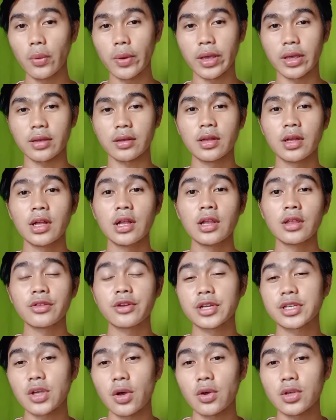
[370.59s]
There's also
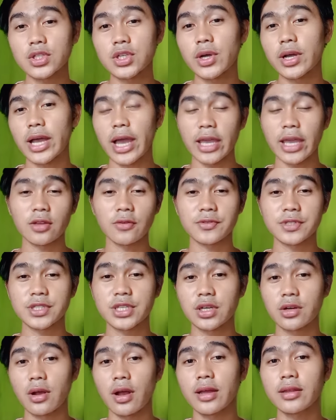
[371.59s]
a kind of gerund
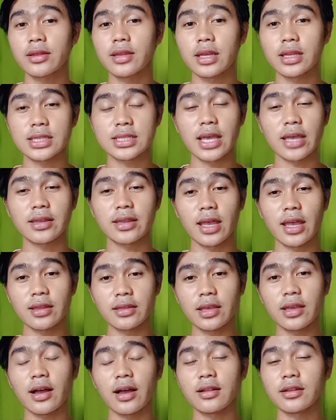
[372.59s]
that is identical in
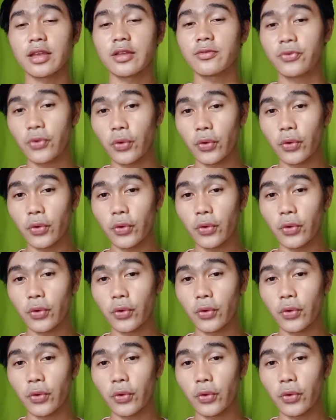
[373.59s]
form